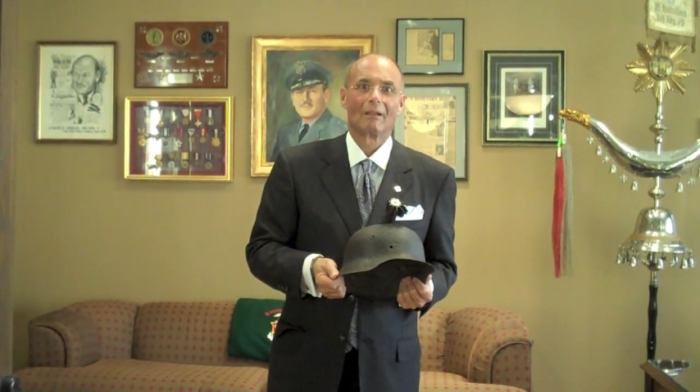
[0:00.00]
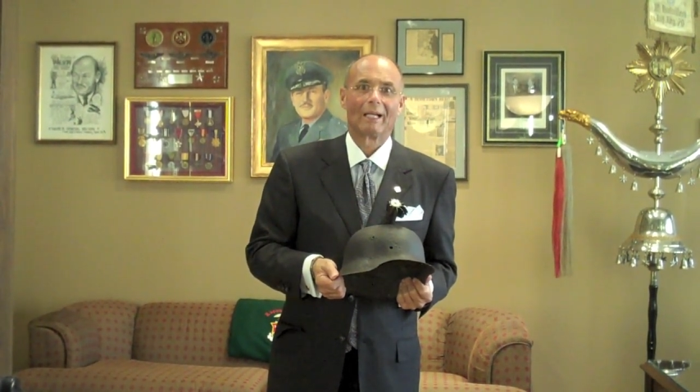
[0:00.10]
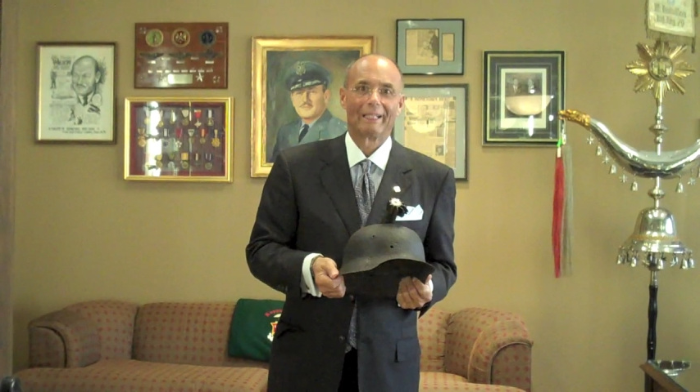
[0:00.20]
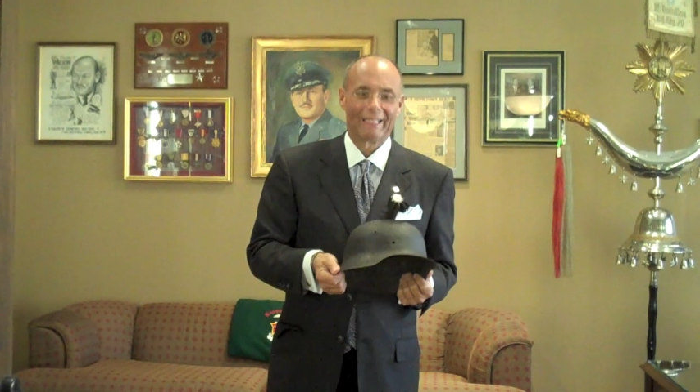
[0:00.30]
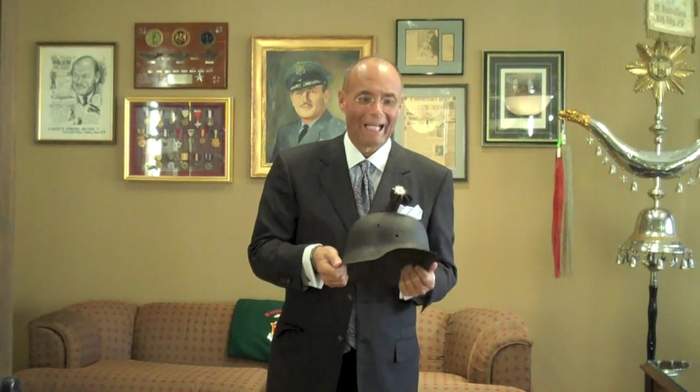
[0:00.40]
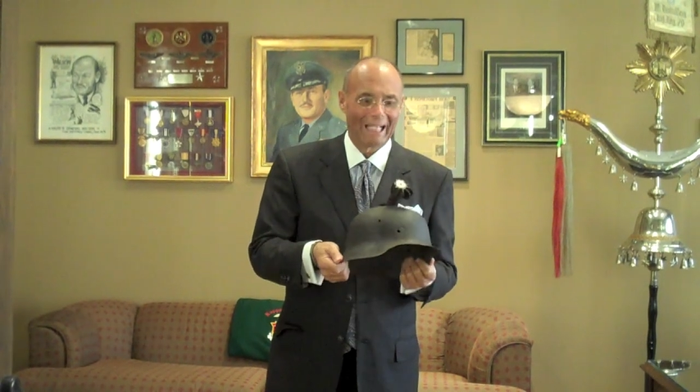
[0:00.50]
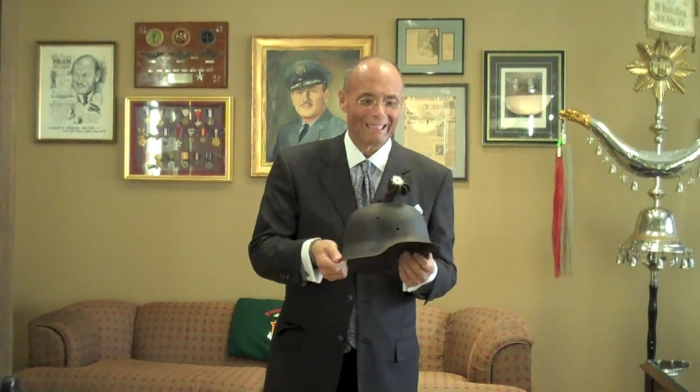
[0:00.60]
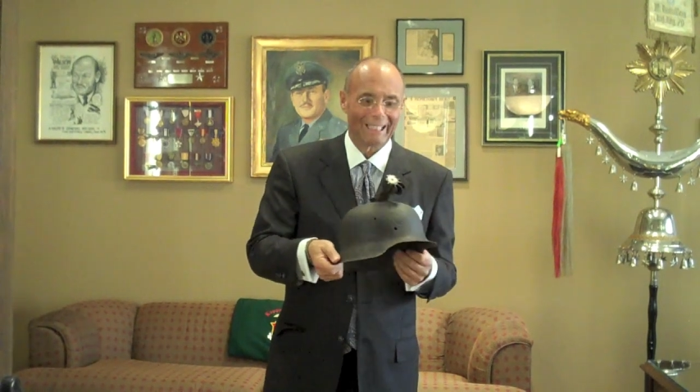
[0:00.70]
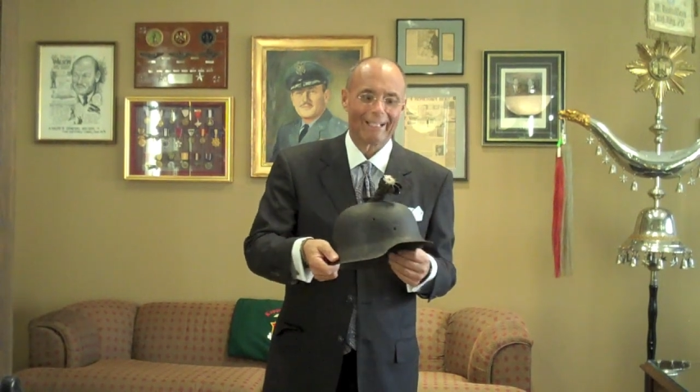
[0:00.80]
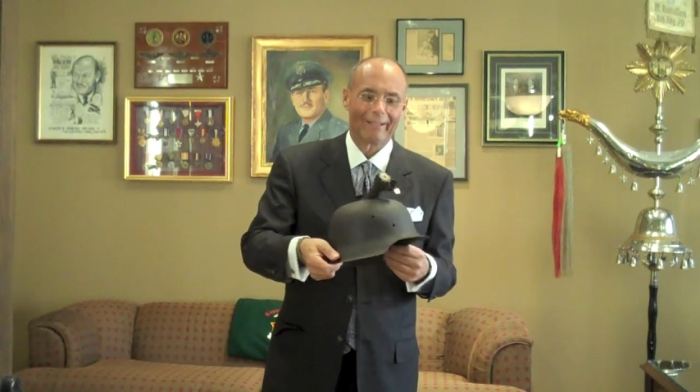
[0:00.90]
And the
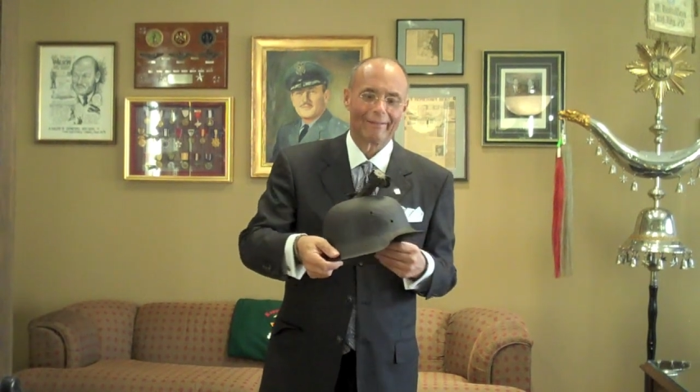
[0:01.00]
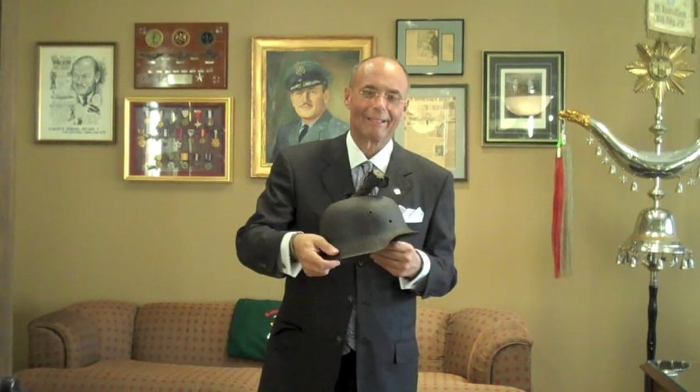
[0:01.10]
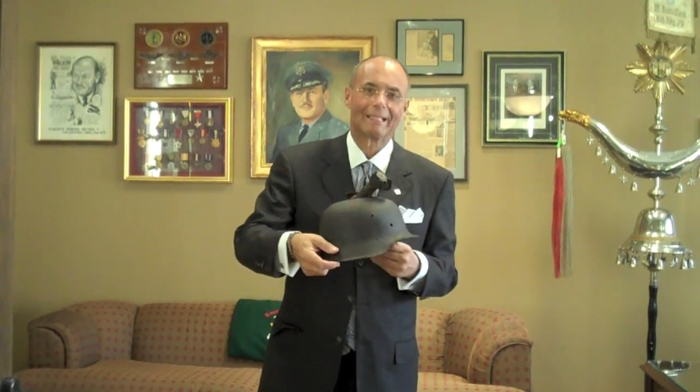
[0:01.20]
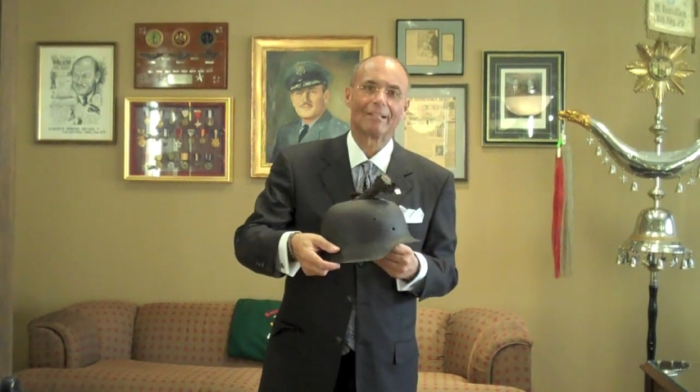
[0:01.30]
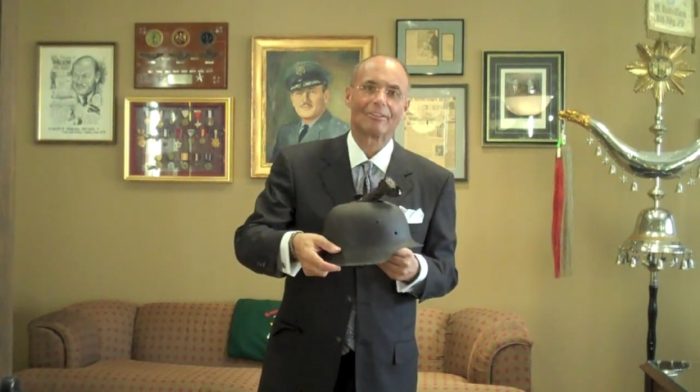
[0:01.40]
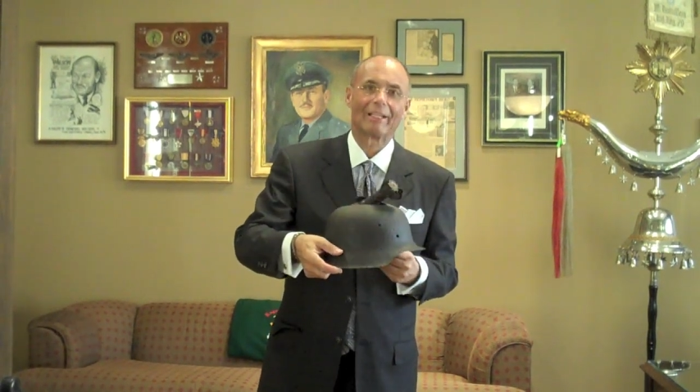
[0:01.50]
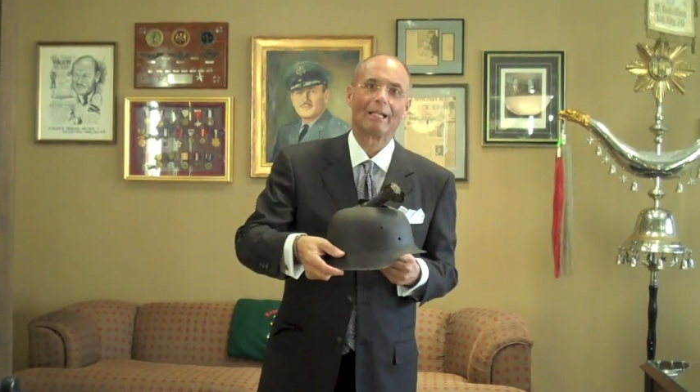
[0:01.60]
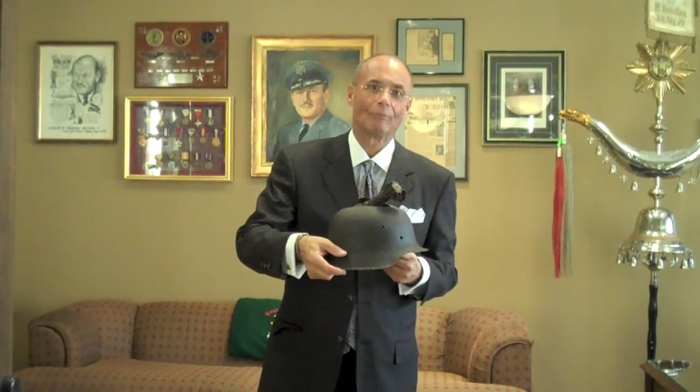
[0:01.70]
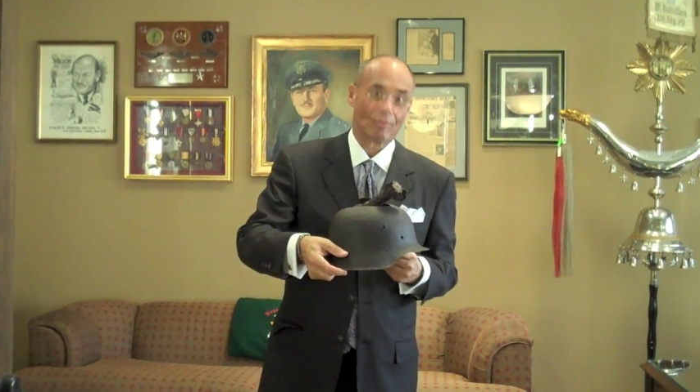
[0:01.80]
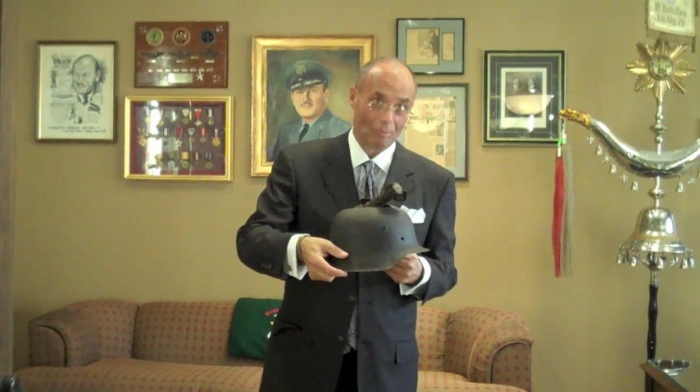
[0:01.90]
idea that this
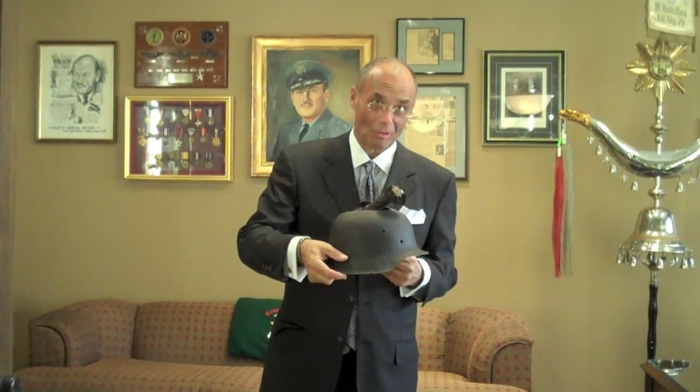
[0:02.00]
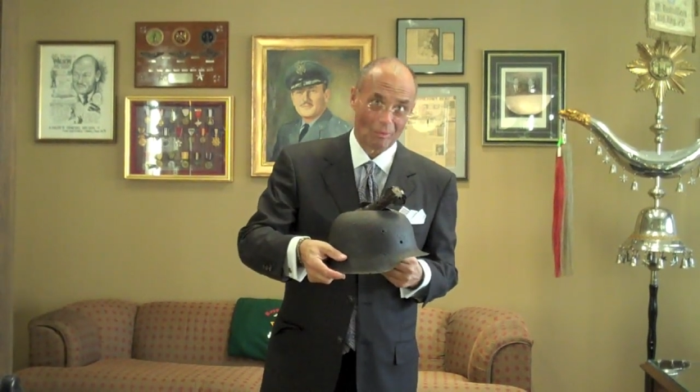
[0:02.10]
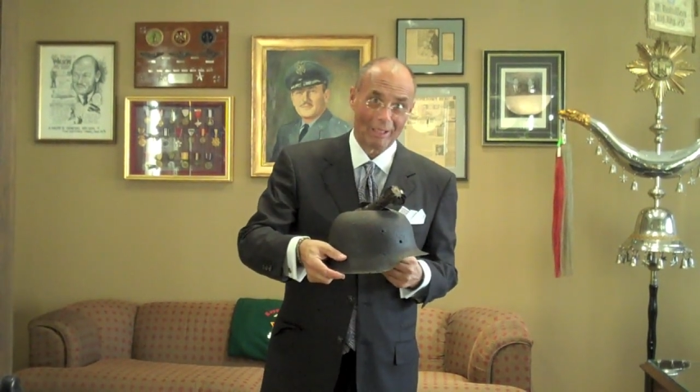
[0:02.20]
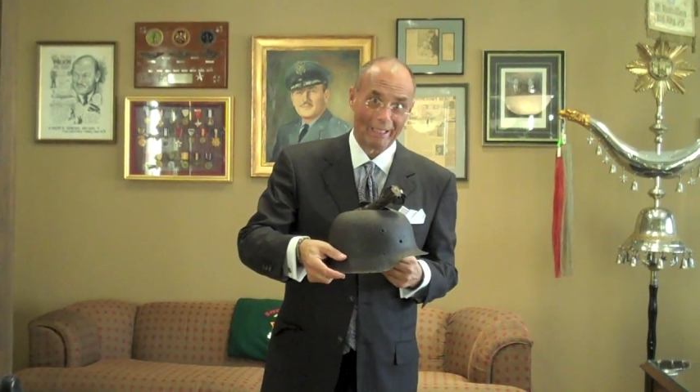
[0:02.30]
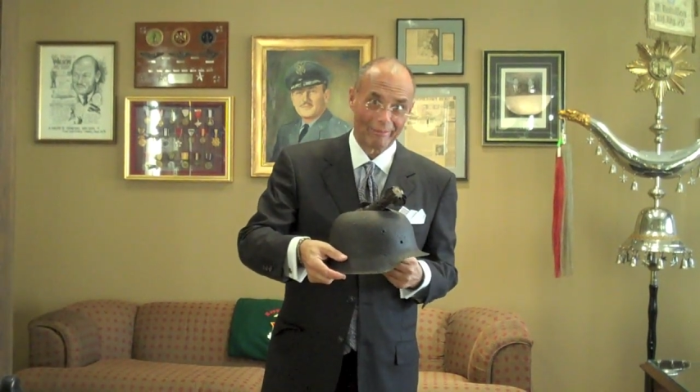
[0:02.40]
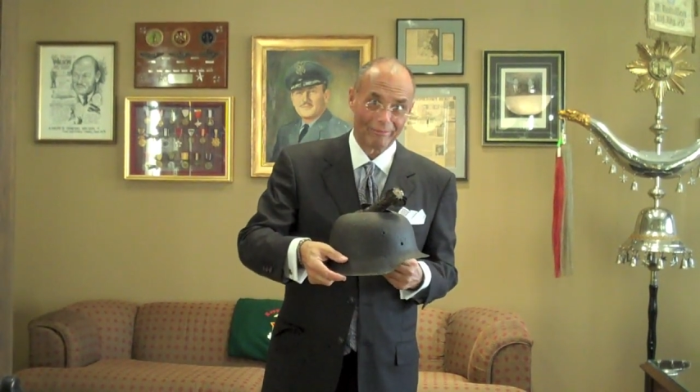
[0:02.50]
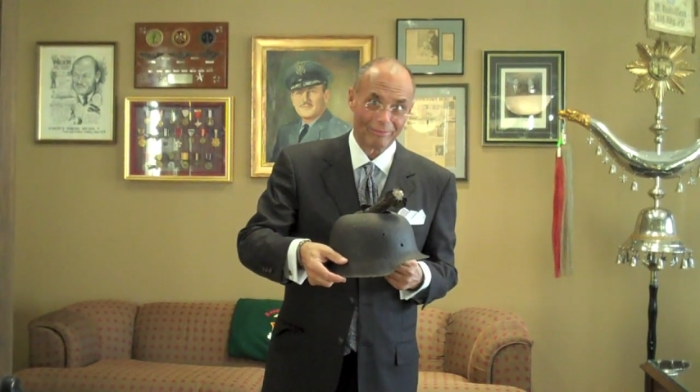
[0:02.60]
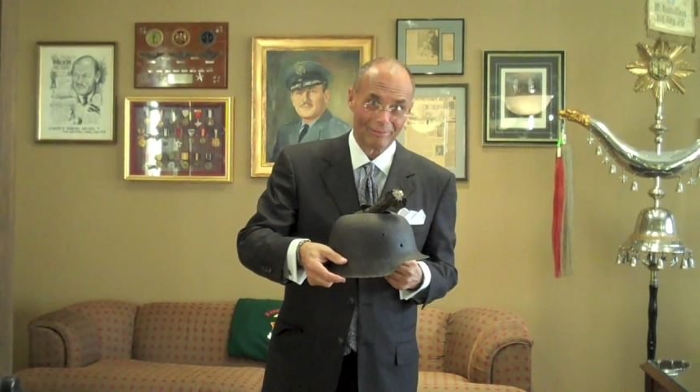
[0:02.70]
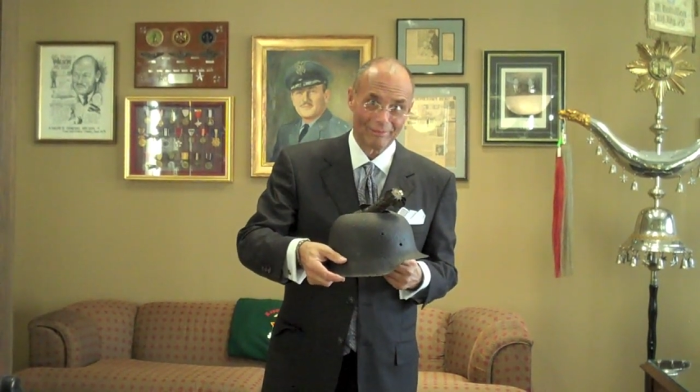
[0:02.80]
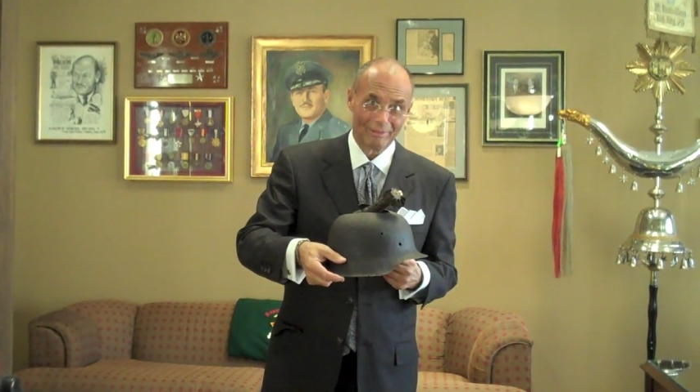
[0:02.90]
came from a grave,